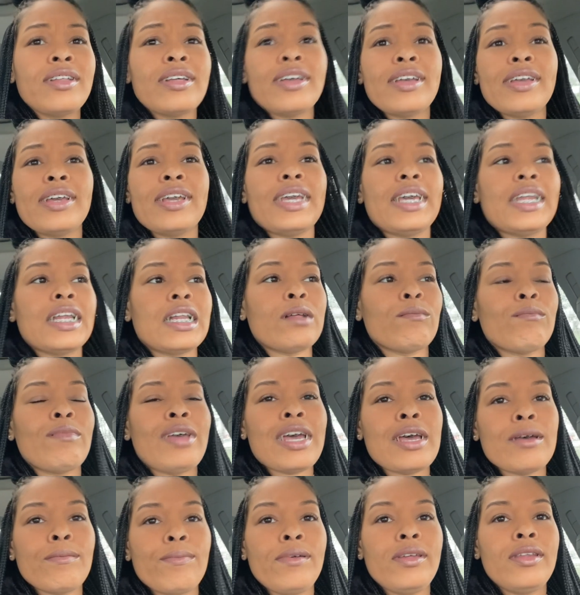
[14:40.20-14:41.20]
and I'm
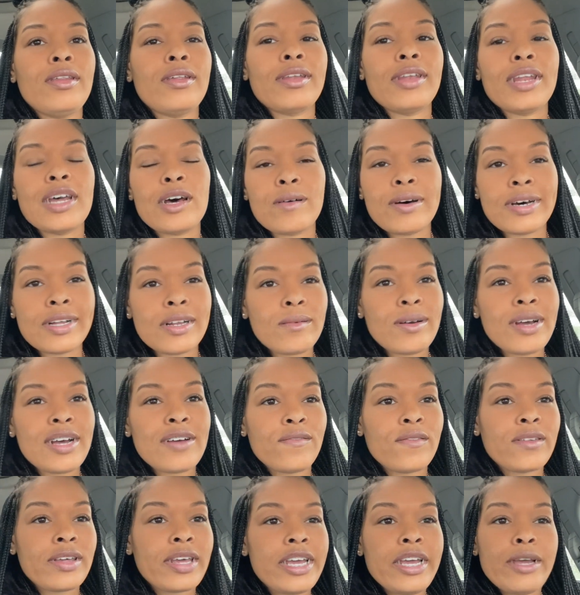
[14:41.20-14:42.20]
happy to know I don't have
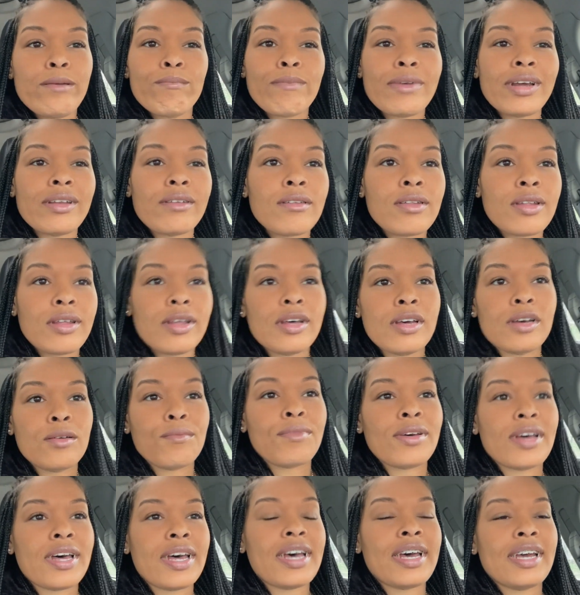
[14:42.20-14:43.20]
to keep my tongue
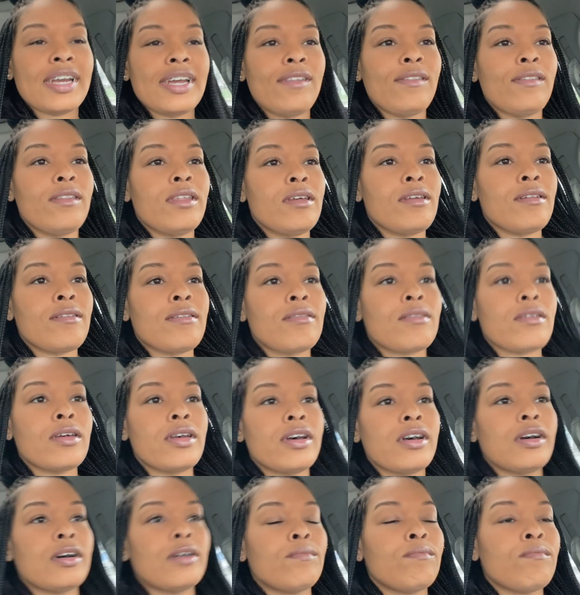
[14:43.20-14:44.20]
behind this
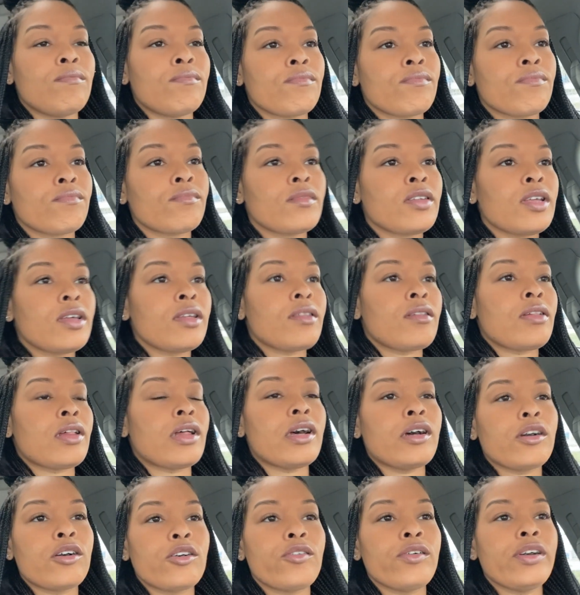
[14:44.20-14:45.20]
um,
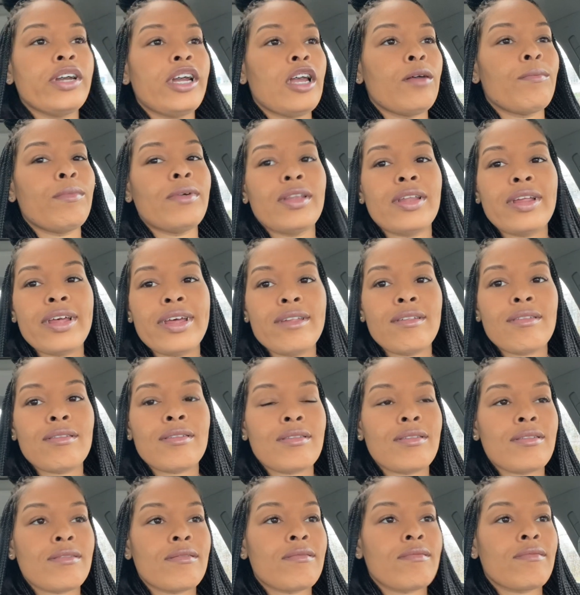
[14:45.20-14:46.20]
tongue crib unless
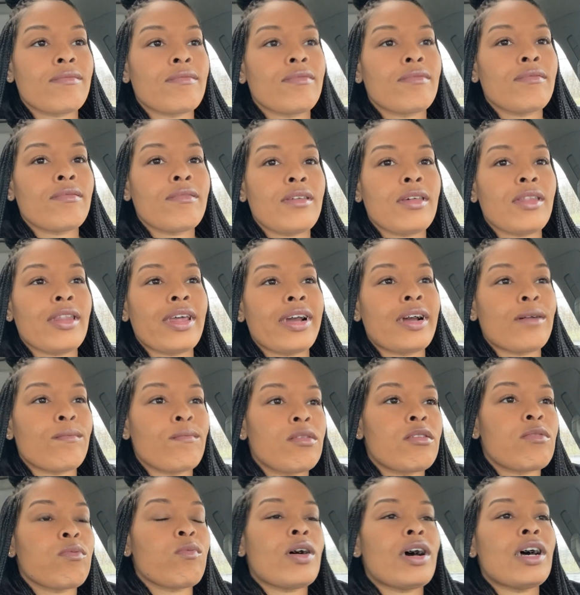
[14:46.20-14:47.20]
like I'm
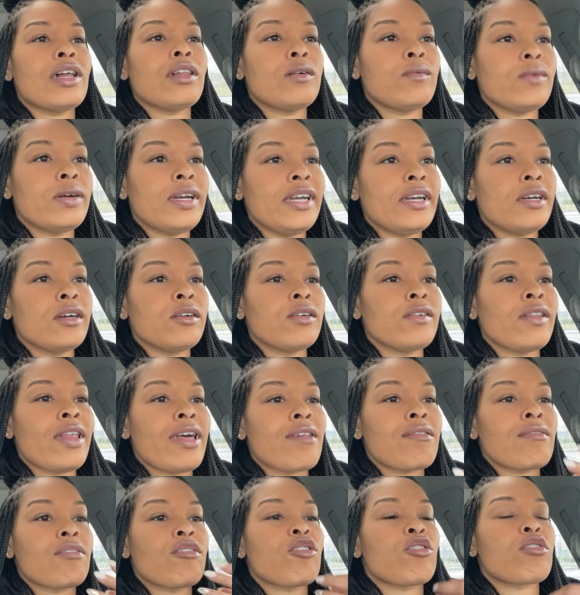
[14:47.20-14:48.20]
swallowing or
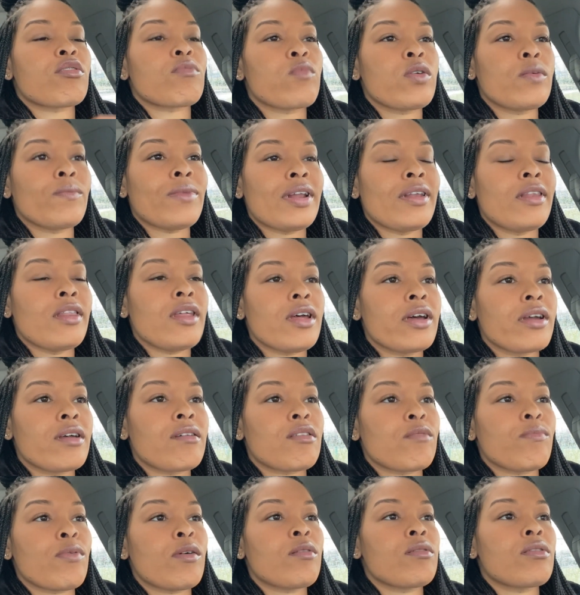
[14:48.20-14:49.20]
that's just where my tongue is
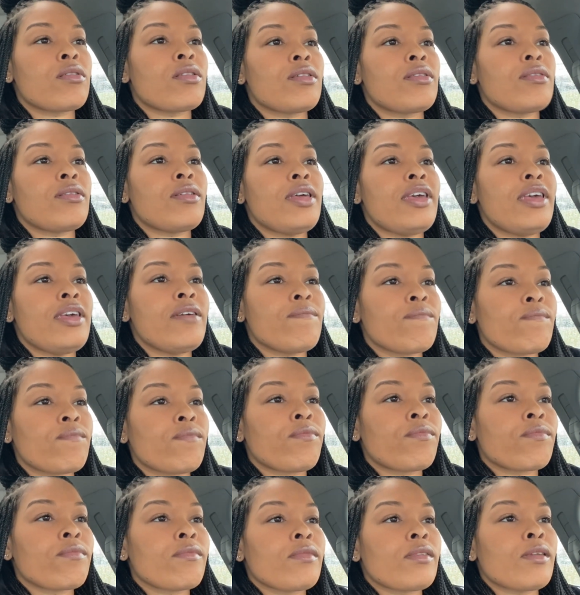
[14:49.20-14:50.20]
supposed to sit.
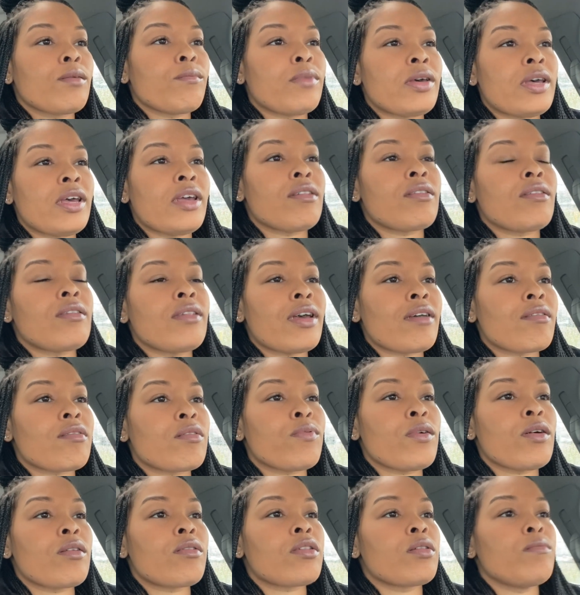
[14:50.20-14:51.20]
But it's not
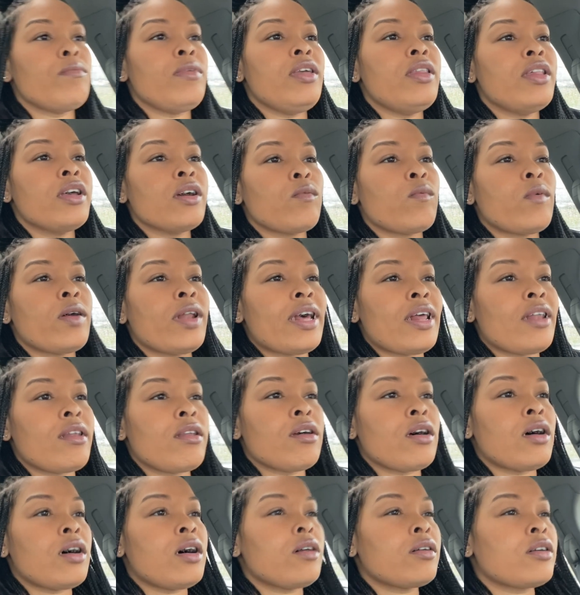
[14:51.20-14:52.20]
supposed to be there when I
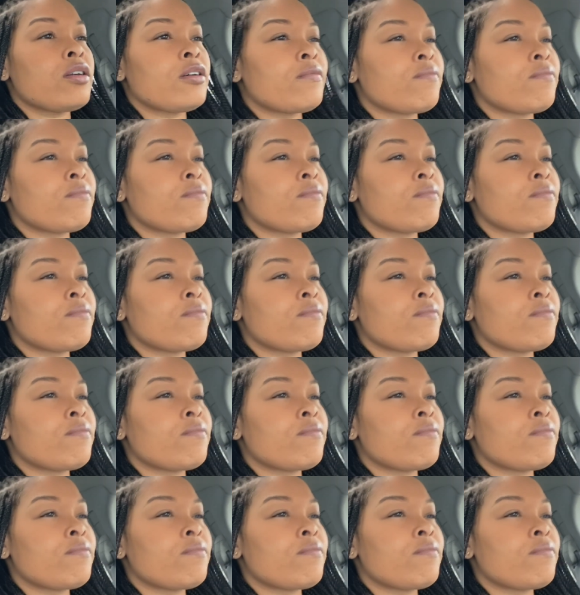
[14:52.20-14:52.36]
talk.